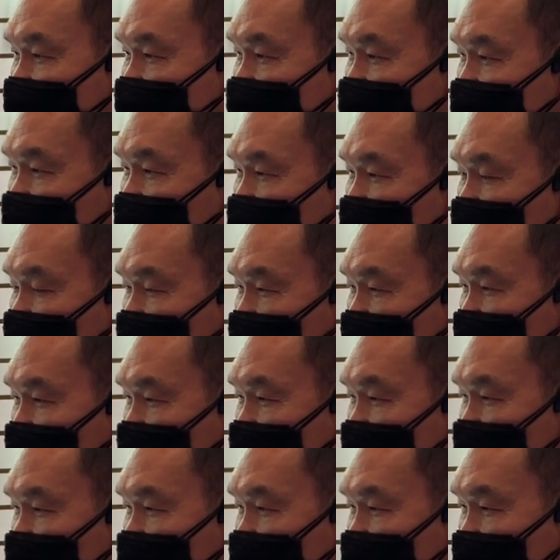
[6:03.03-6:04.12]

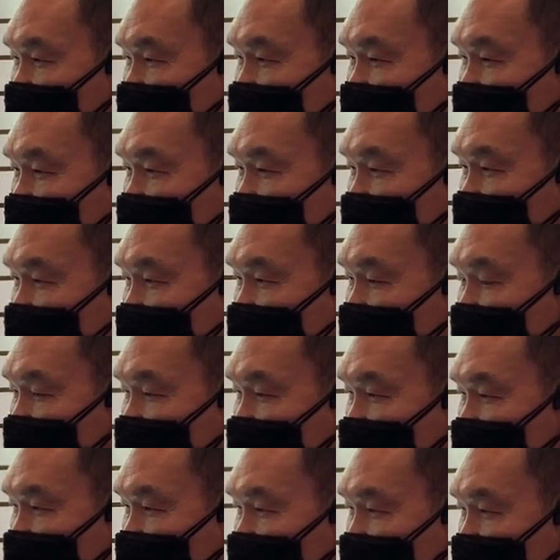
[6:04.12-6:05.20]

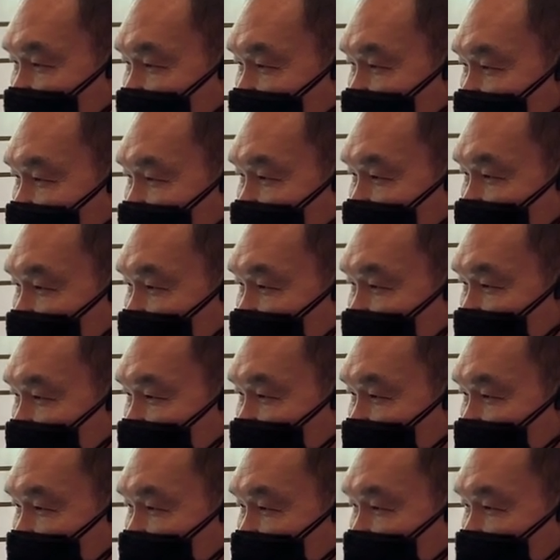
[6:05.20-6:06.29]

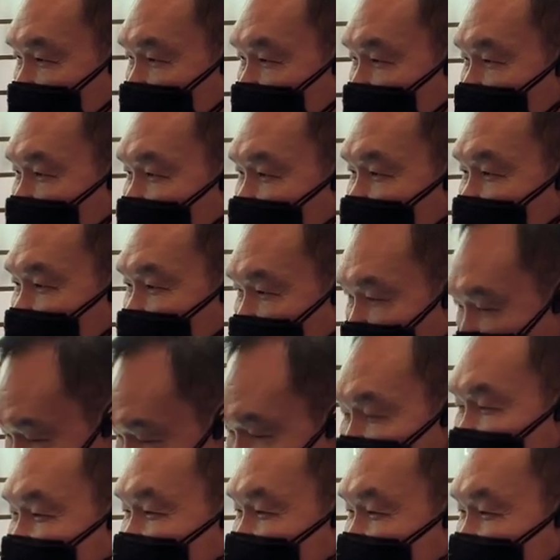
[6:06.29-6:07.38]

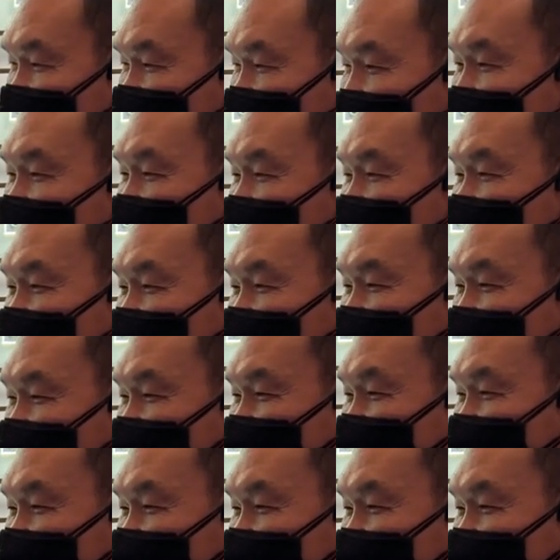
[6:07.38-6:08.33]
This person isn't speaking.